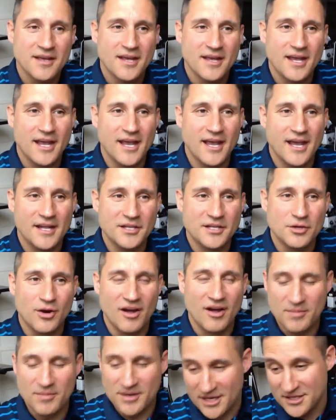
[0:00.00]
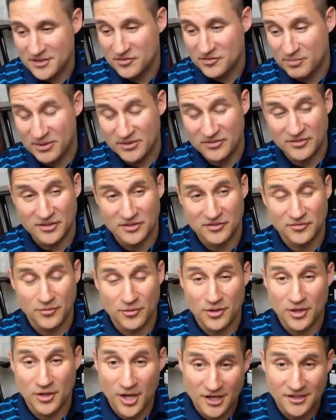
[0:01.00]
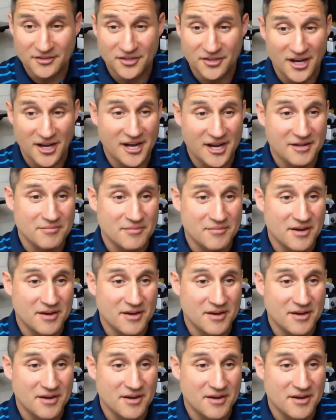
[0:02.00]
And you know, I've been in this business for a long time.